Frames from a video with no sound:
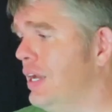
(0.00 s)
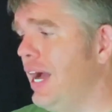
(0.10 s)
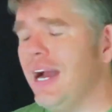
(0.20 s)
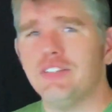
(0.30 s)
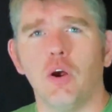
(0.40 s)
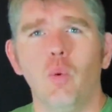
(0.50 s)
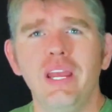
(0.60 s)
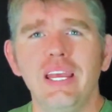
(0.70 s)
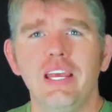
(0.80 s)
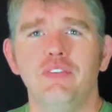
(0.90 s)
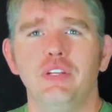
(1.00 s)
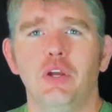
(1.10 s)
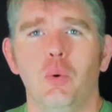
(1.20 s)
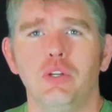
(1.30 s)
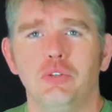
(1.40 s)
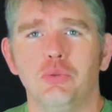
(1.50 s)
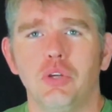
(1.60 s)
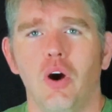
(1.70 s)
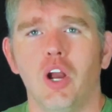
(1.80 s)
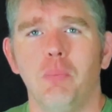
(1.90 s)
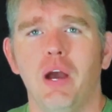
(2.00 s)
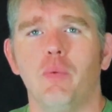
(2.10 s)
Guys, are we even going to talk about,